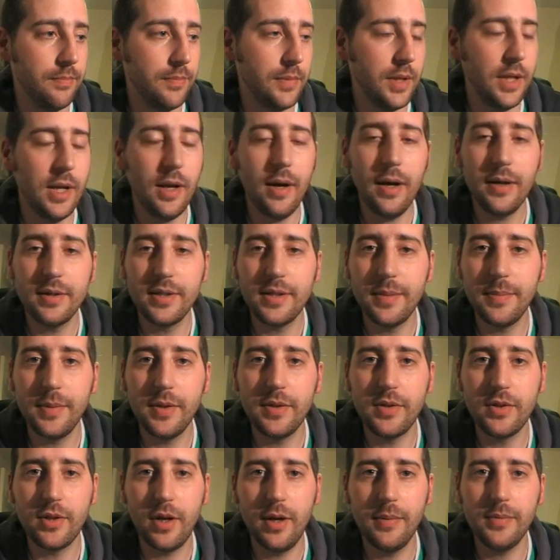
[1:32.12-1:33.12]
You know how some of
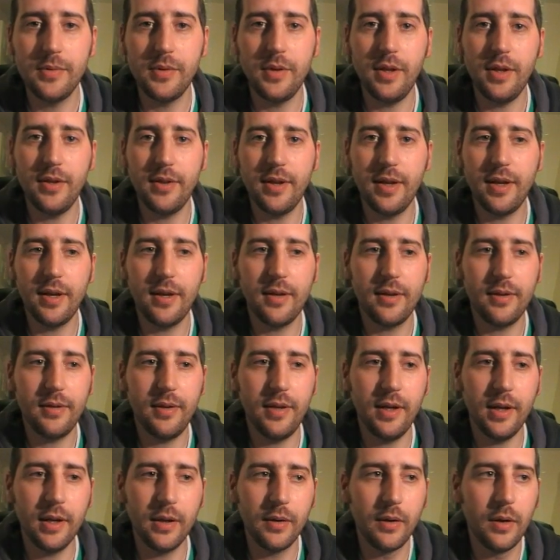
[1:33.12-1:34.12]
those times when you think,
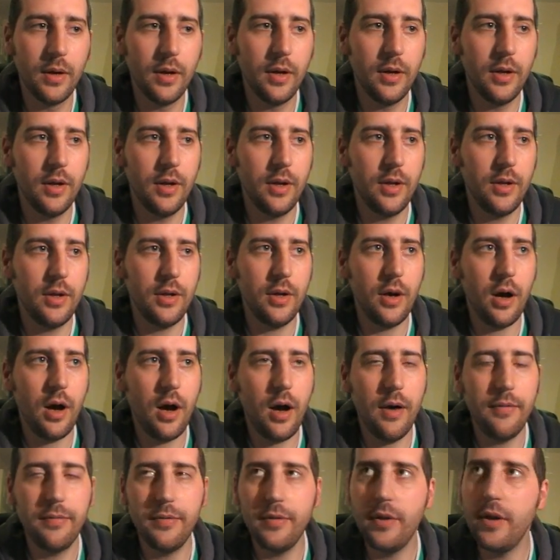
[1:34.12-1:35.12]
you know,
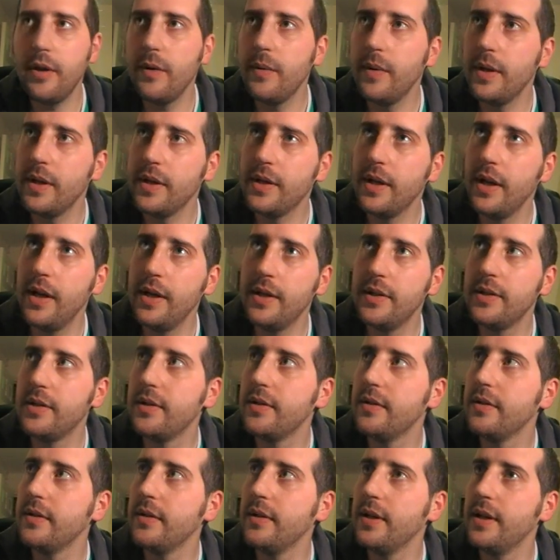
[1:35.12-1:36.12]
half of you is
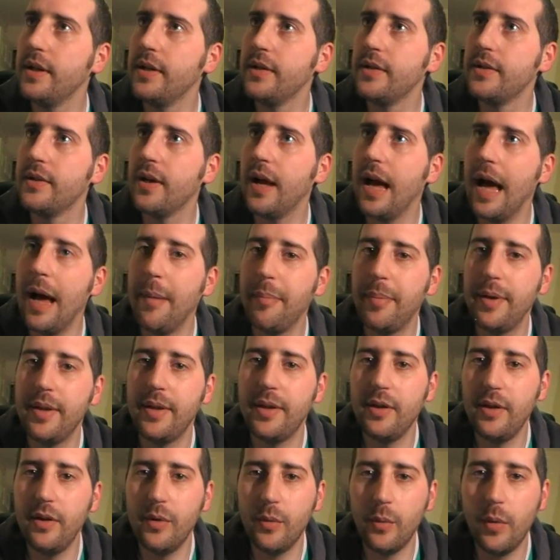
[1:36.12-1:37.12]
is, is happy
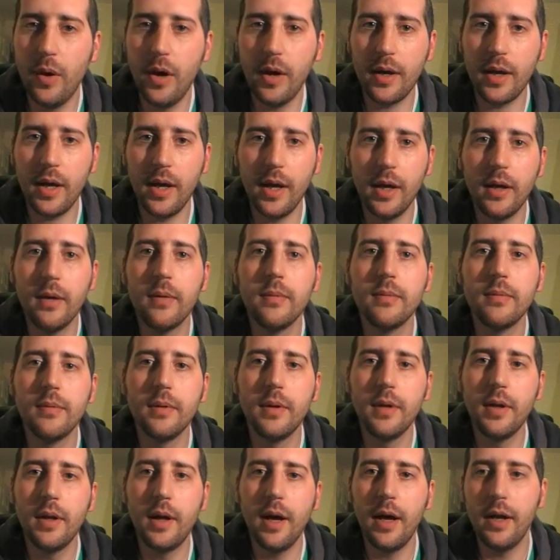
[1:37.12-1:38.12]
that you're working
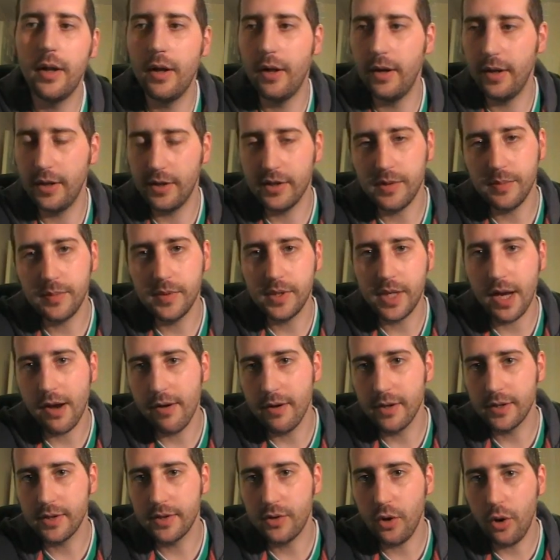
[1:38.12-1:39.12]
and earning some
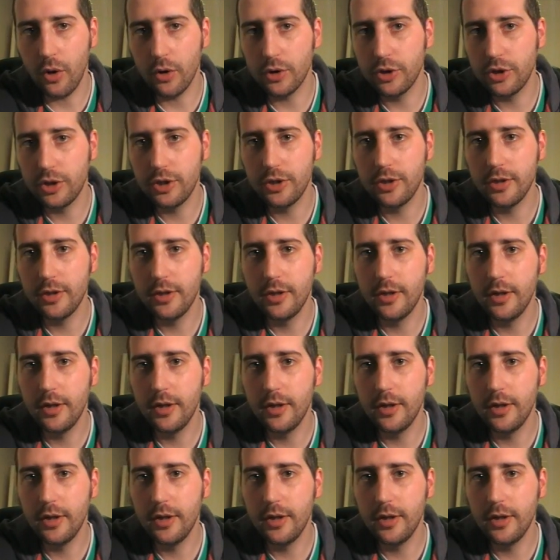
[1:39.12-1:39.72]
serious dosh,